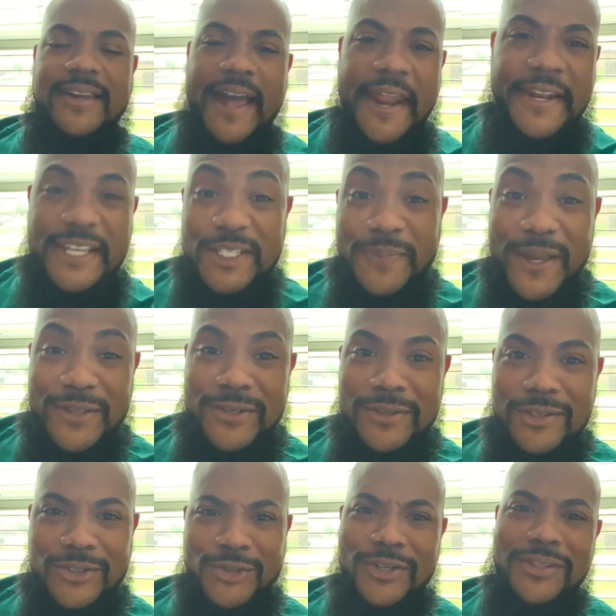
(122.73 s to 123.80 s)
didn't expect you
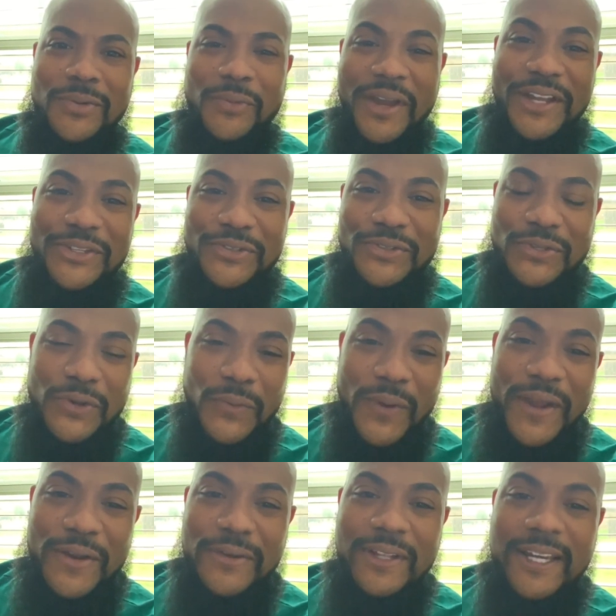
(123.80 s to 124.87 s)
to treat the waitress or the
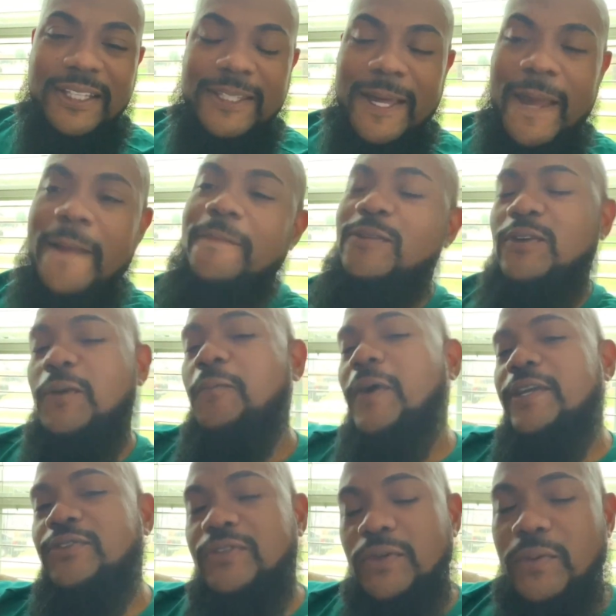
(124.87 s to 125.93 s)
waiter like that. And so the
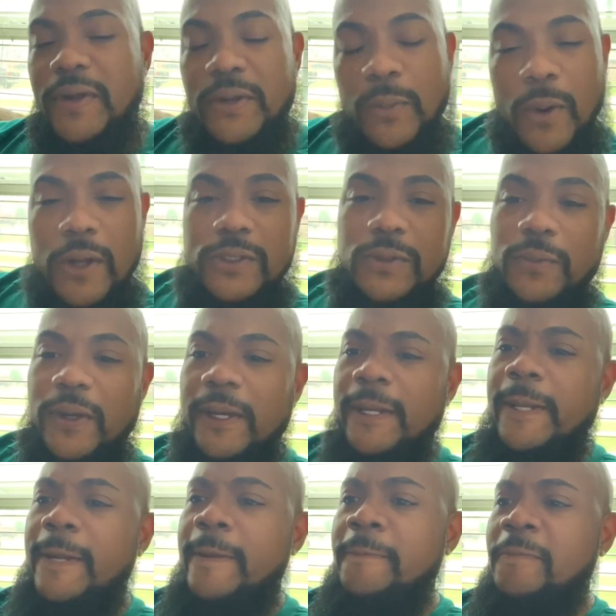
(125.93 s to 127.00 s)
waitress or waiter walks away.
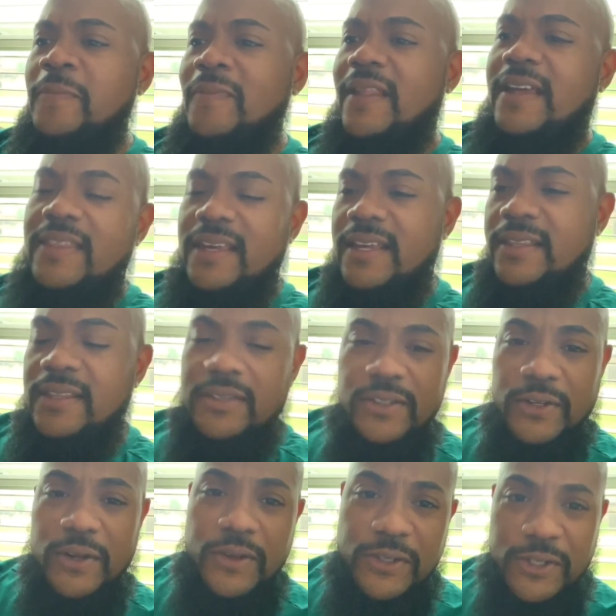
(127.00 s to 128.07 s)
And then,
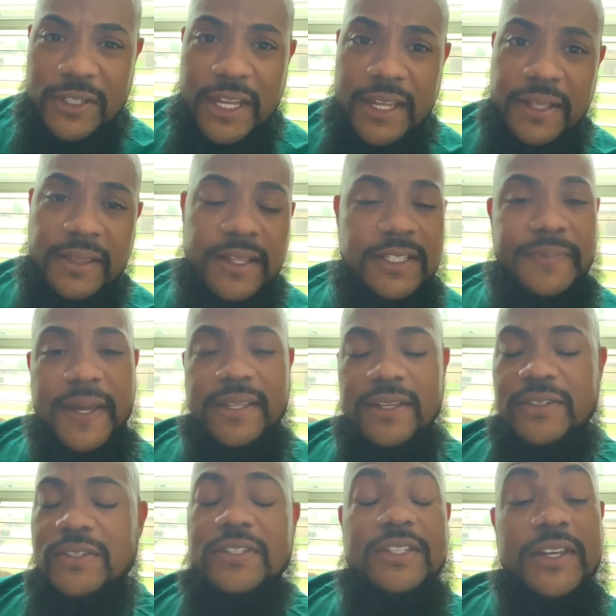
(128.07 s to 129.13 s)
your date looks back
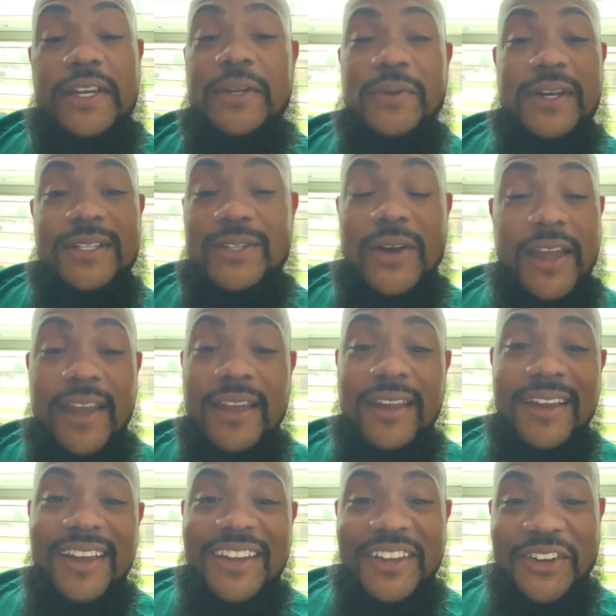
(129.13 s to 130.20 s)
at you. So anyway, so hey,
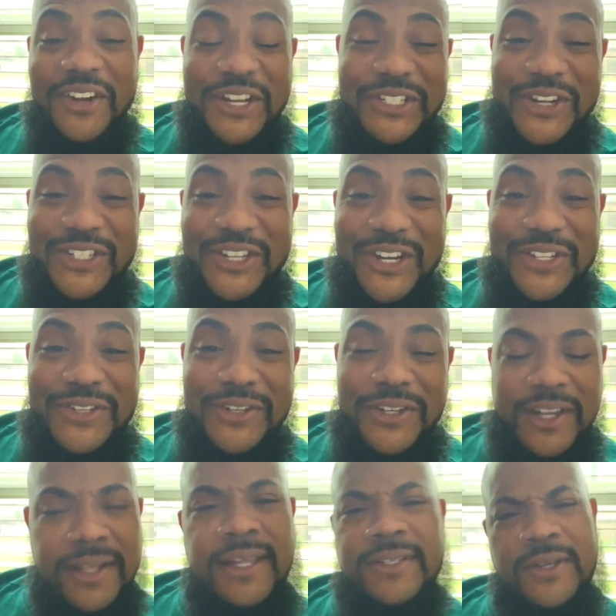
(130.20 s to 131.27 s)
they start talking to you
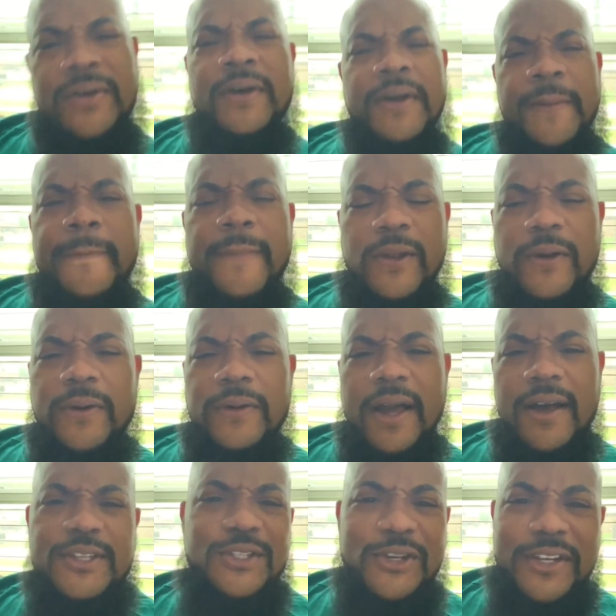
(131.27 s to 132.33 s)
again, like, so,
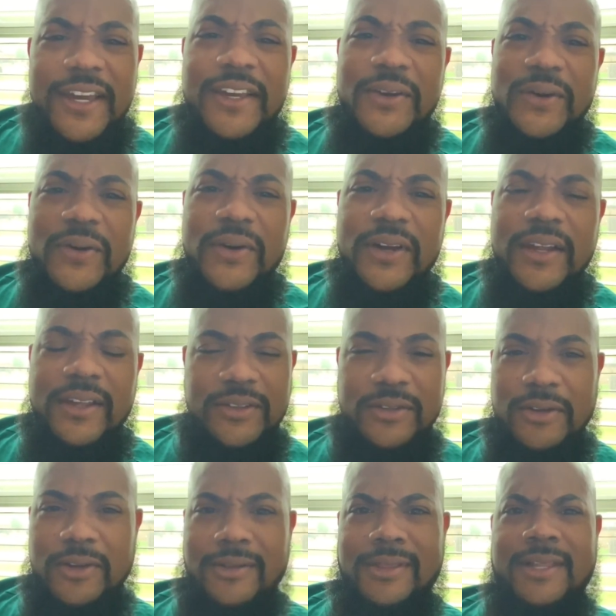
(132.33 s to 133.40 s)
how's your date going? And
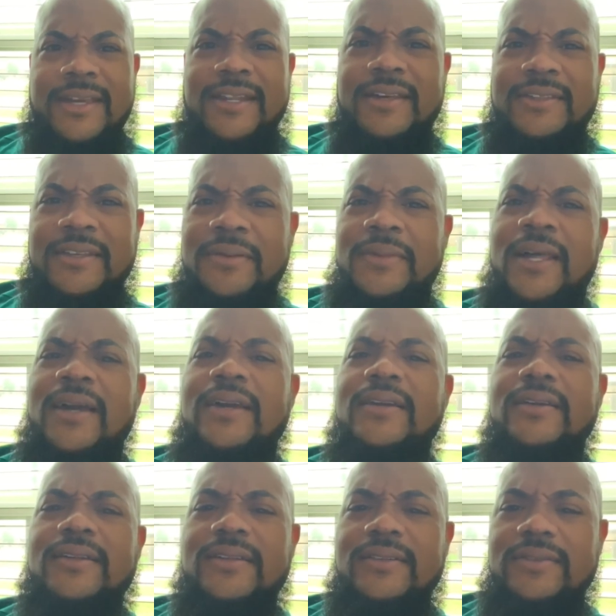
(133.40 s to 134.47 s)
you're looking at them like,